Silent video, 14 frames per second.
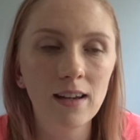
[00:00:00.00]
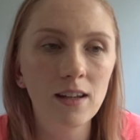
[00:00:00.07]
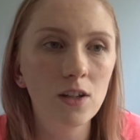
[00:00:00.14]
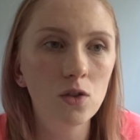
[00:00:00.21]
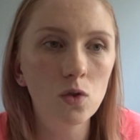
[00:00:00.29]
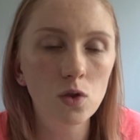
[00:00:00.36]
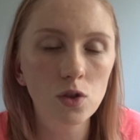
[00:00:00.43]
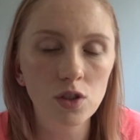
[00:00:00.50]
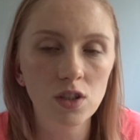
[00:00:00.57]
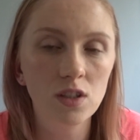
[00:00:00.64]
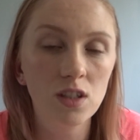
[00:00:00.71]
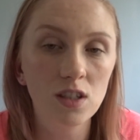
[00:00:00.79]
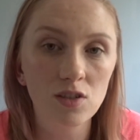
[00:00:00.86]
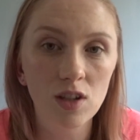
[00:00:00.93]
and you know she's
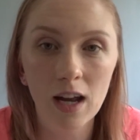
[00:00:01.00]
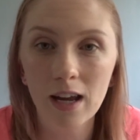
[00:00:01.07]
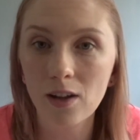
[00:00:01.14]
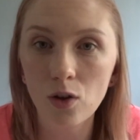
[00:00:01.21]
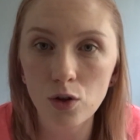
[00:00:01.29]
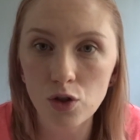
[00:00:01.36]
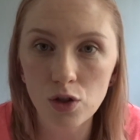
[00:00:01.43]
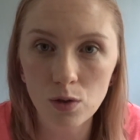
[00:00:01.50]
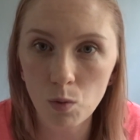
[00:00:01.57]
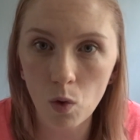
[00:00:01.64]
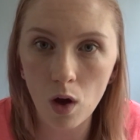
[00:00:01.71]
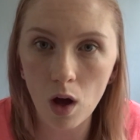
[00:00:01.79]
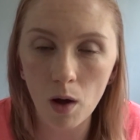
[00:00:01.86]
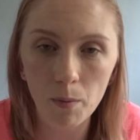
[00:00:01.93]
just crying because she's
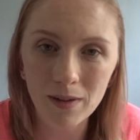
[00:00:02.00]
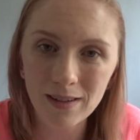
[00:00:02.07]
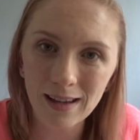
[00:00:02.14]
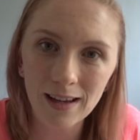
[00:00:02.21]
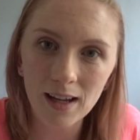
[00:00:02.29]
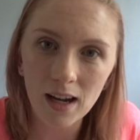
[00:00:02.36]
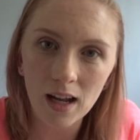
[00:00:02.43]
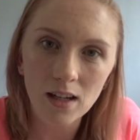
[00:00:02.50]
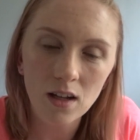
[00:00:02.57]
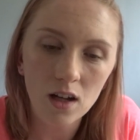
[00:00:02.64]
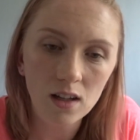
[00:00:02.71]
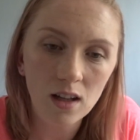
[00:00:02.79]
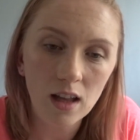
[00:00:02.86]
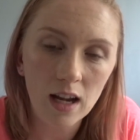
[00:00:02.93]
woke up. Take her in,
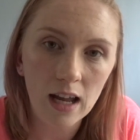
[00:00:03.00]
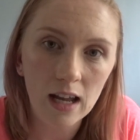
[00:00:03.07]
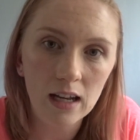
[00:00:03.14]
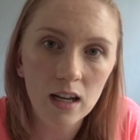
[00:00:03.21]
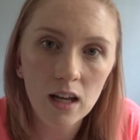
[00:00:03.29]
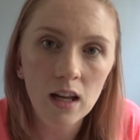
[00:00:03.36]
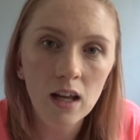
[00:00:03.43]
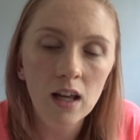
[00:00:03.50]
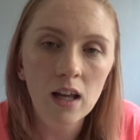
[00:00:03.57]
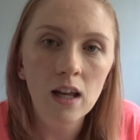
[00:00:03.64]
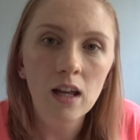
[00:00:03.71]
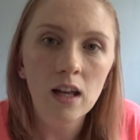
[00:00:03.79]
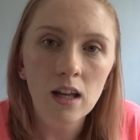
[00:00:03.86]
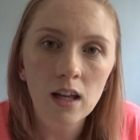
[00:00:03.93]
cuddle her in
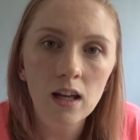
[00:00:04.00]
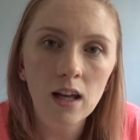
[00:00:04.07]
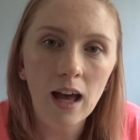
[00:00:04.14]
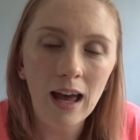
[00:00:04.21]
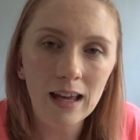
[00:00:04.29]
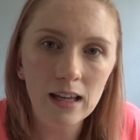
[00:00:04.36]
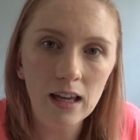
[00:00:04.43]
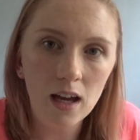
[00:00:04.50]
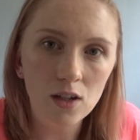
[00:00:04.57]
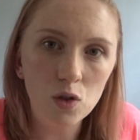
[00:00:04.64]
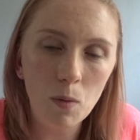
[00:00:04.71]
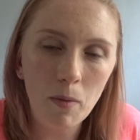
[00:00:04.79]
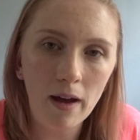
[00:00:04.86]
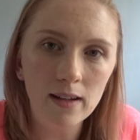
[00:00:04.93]
and get her
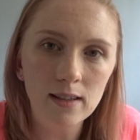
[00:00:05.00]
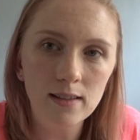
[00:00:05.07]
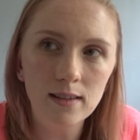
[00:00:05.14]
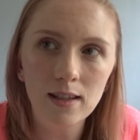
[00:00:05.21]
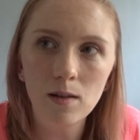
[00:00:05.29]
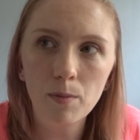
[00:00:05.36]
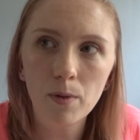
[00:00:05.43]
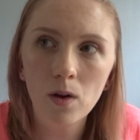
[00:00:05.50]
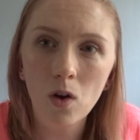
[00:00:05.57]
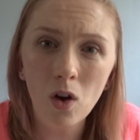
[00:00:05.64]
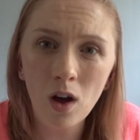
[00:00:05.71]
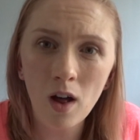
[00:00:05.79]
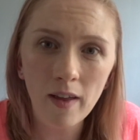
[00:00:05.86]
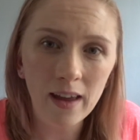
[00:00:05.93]
to go back to sleep.
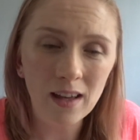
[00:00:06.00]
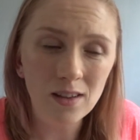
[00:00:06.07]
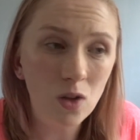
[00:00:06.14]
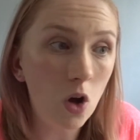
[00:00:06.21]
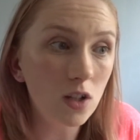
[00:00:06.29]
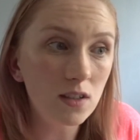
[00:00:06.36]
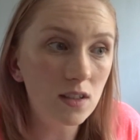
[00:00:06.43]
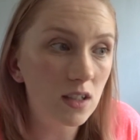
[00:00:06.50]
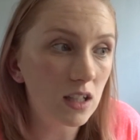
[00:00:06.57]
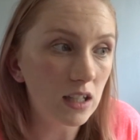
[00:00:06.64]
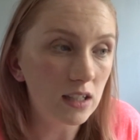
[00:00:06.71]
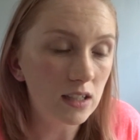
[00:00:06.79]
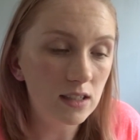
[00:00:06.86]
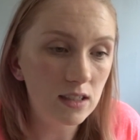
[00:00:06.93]
Holly is
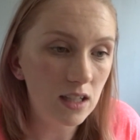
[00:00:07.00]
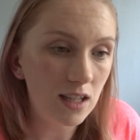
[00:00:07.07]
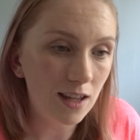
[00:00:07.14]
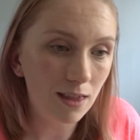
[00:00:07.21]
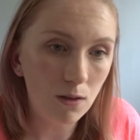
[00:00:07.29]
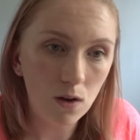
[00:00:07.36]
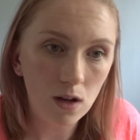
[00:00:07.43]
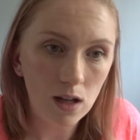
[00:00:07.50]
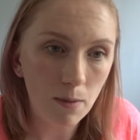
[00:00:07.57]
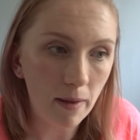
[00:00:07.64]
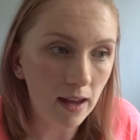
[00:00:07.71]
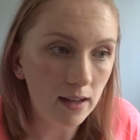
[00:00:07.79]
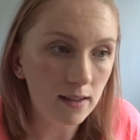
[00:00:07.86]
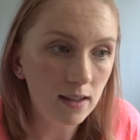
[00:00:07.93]
constantly sneaking through into the
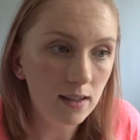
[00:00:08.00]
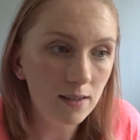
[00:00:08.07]
bed